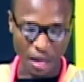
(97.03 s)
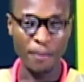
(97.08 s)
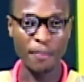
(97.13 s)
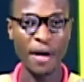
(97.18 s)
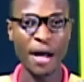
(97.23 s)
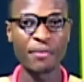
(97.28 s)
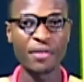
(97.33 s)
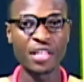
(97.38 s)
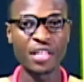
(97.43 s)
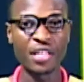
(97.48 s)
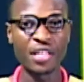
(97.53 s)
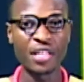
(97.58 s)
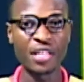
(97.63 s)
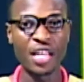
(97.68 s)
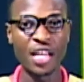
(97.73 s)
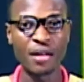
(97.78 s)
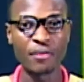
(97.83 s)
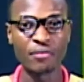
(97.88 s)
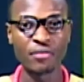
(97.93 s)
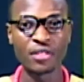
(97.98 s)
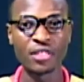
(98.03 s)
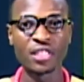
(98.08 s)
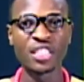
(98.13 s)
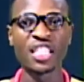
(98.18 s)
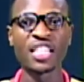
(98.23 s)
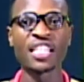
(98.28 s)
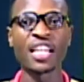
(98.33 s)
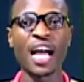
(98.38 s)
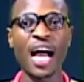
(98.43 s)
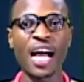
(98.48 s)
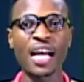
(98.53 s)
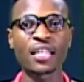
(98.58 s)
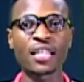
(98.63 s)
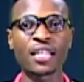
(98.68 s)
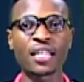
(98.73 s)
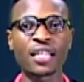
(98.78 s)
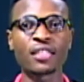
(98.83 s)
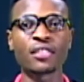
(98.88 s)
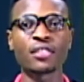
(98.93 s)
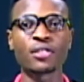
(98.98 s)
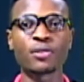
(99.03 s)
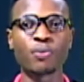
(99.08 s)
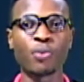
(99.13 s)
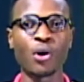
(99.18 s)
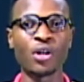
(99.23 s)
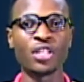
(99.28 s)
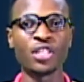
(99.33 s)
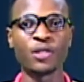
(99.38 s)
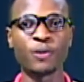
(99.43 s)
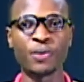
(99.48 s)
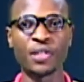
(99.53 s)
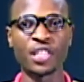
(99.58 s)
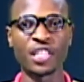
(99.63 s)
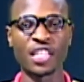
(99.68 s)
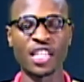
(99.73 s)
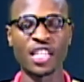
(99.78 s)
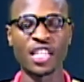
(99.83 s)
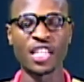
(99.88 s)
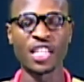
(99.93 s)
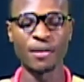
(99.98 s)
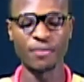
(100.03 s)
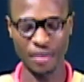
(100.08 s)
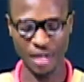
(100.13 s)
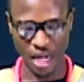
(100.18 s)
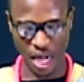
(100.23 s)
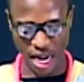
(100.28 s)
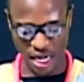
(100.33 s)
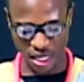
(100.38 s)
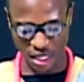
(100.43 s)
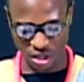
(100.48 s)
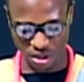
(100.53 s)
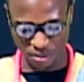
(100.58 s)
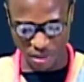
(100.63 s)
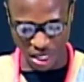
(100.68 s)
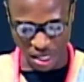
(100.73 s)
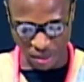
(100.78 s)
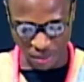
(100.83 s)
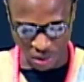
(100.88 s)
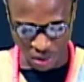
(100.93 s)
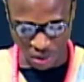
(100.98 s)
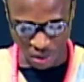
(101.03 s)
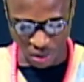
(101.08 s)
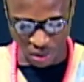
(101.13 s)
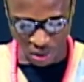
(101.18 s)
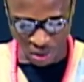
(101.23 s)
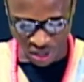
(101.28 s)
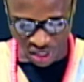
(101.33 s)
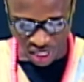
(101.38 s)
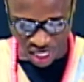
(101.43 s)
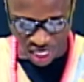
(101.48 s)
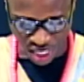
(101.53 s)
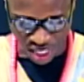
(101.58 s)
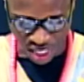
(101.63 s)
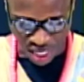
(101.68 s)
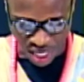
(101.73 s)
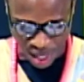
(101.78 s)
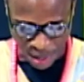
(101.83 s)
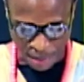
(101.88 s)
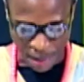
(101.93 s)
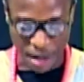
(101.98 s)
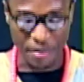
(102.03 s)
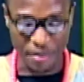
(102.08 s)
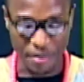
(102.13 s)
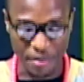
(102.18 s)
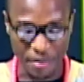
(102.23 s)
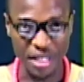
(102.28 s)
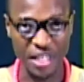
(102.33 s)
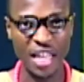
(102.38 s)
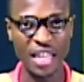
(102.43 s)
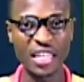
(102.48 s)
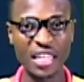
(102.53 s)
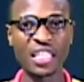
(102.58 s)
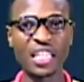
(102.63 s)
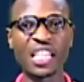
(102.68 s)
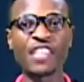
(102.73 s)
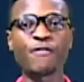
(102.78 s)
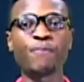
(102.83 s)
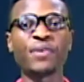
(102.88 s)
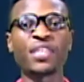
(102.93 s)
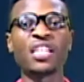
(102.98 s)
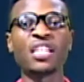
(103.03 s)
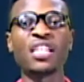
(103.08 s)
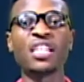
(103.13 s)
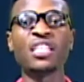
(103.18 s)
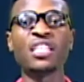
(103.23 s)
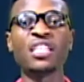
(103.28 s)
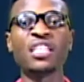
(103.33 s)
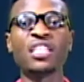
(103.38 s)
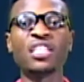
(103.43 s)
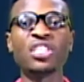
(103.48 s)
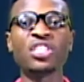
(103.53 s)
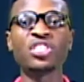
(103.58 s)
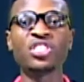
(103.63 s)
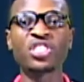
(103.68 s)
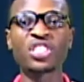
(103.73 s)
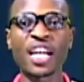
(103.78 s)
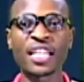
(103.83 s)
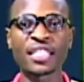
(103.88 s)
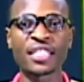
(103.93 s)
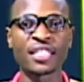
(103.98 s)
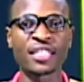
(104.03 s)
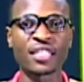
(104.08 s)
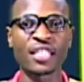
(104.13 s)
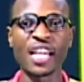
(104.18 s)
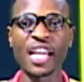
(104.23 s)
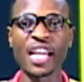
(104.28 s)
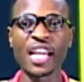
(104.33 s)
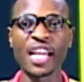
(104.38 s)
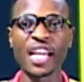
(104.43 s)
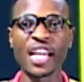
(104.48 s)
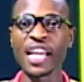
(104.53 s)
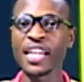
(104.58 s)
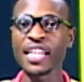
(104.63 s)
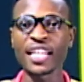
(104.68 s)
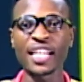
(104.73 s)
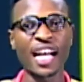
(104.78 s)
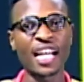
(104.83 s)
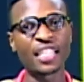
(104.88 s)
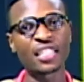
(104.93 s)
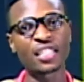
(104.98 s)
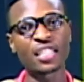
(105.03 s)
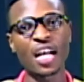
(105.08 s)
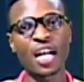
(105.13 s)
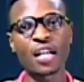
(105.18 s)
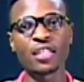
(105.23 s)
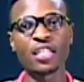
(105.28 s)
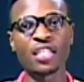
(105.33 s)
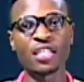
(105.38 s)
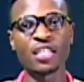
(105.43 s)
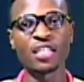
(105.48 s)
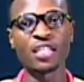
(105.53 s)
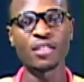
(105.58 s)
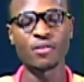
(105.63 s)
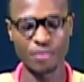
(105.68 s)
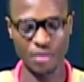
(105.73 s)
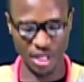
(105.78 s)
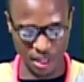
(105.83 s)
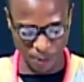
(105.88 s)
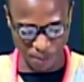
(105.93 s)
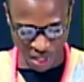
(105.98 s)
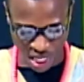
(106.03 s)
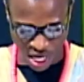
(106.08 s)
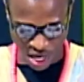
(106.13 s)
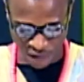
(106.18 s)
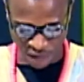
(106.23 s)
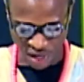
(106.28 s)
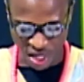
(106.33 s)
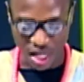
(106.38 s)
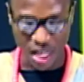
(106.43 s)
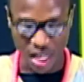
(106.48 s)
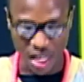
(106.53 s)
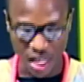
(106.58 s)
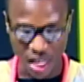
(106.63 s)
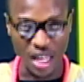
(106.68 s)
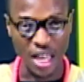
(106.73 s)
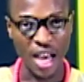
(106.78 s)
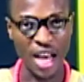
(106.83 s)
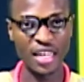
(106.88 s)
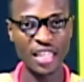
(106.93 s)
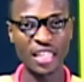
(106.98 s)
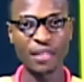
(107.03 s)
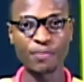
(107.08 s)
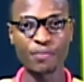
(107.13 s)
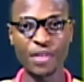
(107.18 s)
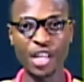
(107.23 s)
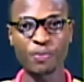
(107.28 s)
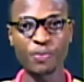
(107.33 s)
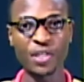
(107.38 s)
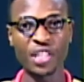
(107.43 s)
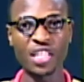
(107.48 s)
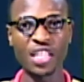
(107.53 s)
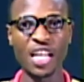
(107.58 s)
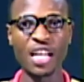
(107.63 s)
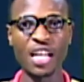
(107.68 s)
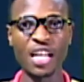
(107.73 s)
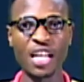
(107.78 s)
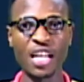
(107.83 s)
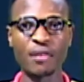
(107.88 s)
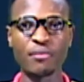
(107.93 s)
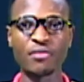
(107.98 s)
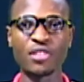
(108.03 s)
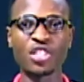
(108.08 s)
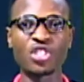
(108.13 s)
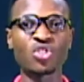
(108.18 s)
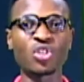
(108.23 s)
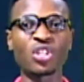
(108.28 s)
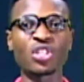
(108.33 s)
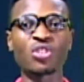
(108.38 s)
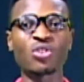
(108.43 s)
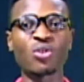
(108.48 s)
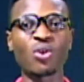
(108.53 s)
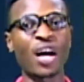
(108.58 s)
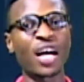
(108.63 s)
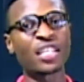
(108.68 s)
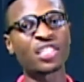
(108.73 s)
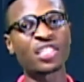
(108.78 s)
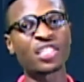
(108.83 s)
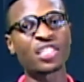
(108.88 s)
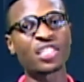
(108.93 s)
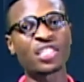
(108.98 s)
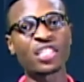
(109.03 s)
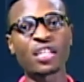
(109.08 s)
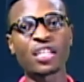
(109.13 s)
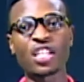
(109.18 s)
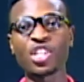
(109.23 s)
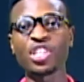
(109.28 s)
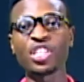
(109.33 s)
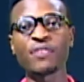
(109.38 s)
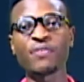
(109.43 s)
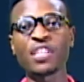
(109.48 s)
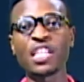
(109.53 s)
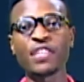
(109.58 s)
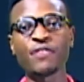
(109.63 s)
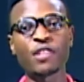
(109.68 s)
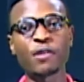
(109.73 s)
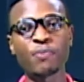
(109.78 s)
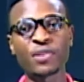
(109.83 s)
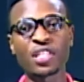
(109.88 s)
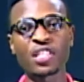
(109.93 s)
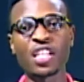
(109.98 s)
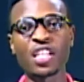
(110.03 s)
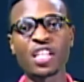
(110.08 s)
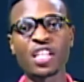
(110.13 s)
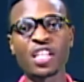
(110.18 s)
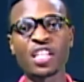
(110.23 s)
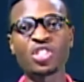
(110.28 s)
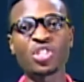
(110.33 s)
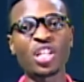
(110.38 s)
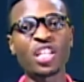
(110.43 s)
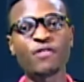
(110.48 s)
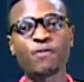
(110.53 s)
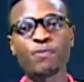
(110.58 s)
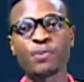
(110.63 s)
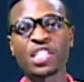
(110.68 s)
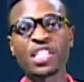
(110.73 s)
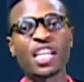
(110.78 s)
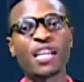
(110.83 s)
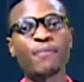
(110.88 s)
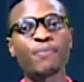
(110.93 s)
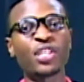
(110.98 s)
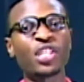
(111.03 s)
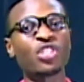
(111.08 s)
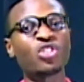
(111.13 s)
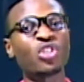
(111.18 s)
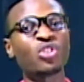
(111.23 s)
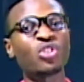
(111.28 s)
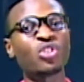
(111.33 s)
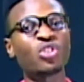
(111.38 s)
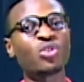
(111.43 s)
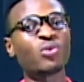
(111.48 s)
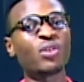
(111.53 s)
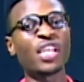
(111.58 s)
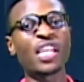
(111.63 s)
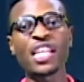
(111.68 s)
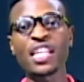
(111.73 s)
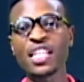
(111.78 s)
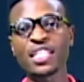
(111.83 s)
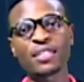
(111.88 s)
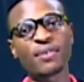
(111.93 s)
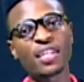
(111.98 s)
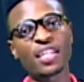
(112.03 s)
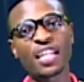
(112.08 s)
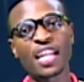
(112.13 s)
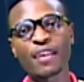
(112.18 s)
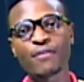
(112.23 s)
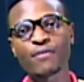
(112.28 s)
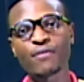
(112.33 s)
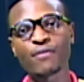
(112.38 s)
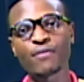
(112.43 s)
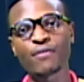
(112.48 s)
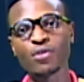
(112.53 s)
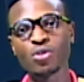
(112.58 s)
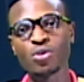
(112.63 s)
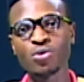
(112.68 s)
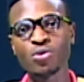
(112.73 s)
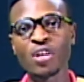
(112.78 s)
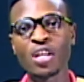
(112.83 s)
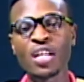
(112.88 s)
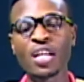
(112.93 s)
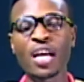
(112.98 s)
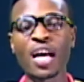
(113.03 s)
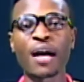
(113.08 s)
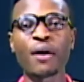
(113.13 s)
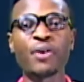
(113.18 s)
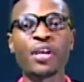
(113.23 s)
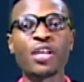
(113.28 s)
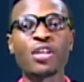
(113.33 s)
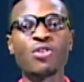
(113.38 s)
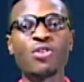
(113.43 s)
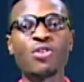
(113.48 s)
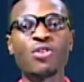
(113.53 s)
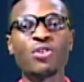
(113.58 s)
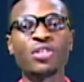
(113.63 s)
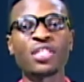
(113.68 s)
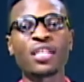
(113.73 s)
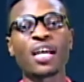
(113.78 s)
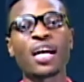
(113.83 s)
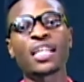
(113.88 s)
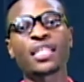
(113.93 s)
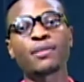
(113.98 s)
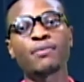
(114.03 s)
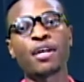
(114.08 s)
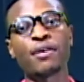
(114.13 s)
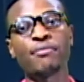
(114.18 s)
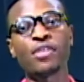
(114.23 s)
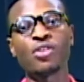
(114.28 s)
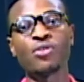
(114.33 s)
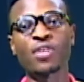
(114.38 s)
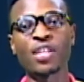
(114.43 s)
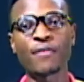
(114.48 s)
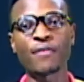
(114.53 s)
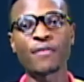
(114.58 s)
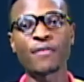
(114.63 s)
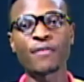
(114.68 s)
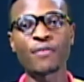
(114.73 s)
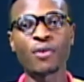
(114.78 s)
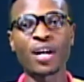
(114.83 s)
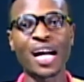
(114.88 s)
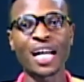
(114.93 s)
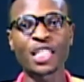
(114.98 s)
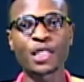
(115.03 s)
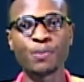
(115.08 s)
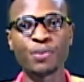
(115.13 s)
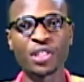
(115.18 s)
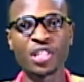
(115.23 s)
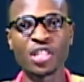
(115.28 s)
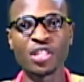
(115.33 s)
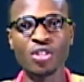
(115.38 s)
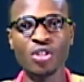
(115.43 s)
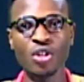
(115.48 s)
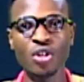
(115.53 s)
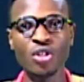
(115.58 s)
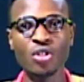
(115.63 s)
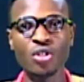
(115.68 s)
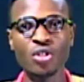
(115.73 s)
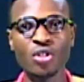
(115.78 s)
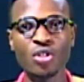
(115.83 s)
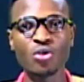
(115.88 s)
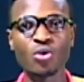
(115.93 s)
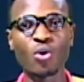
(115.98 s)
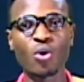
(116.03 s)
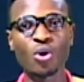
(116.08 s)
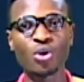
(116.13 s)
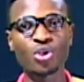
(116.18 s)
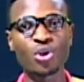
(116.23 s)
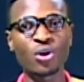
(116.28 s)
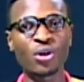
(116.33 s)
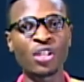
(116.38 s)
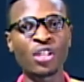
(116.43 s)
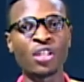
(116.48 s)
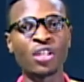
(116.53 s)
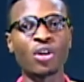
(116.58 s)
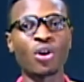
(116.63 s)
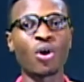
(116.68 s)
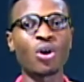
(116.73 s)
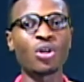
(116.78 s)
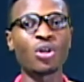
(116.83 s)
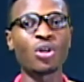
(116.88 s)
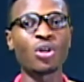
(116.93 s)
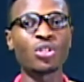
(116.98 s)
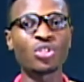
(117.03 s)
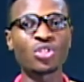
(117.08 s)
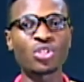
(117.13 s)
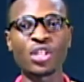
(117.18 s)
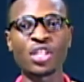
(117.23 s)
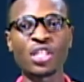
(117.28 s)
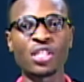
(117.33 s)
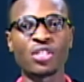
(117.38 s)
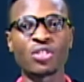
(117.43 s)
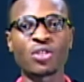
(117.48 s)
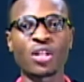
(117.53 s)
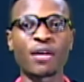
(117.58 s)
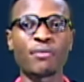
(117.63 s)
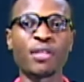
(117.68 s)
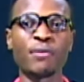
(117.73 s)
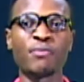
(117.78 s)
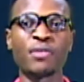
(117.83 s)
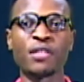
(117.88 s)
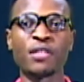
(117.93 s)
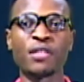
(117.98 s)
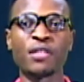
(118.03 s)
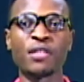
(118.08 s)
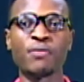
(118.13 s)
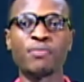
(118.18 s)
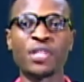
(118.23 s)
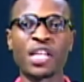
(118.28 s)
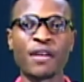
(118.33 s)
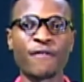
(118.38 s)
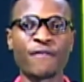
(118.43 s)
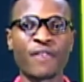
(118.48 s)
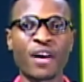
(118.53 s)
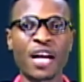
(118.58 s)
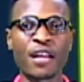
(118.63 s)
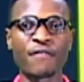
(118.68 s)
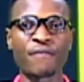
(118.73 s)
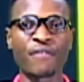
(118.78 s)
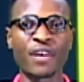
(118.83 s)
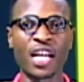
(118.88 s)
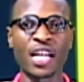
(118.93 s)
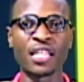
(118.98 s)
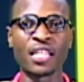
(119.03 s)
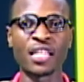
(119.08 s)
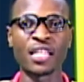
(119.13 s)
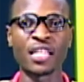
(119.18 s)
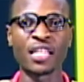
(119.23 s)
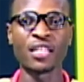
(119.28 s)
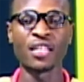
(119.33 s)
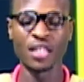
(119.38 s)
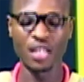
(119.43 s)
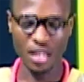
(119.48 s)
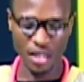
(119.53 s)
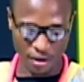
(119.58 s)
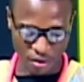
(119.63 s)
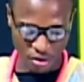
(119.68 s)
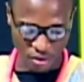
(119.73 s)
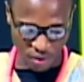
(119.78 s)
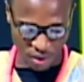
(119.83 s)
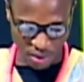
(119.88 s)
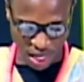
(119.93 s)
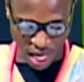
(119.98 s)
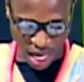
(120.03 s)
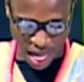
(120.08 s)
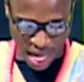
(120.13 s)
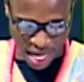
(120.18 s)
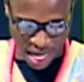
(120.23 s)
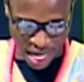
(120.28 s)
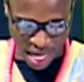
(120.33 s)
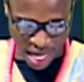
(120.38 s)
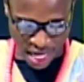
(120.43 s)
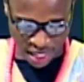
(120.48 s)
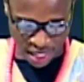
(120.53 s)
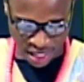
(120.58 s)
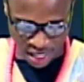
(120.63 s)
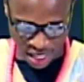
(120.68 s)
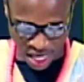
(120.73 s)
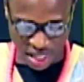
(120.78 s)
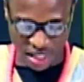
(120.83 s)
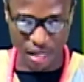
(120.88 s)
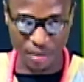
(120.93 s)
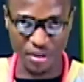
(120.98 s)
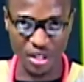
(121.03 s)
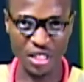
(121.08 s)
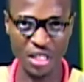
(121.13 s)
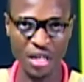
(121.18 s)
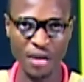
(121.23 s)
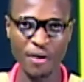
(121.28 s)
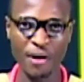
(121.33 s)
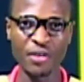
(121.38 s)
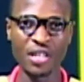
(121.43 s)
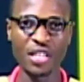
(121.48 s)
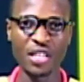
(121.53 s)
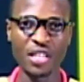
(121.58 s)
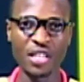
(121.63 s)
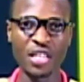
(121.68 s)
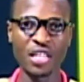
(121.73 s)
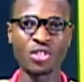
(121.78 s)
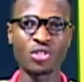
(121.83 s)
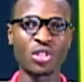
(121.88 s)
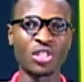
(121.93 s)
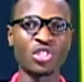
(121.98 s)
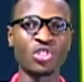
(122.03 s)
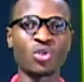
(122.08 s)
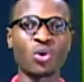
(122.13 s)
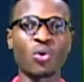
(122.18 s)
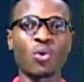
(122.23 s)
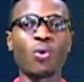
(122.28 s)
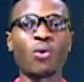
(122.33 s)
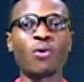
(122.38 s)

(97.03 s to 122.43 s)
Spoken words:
mommy them they the act spoil this picking them and it don't make a move. No say mommy them they the leave picking them, they the dress any kind of style, they misbehave. And they make picking them, they just grow astray. They don't even leave the picking them. Picking just do anything that the life will do. And where you know, say, as mommy, you get for cash picking. You kojoi, control it, so that me be the behave fine. For your eye. And Sabi say, mommy, then just the joke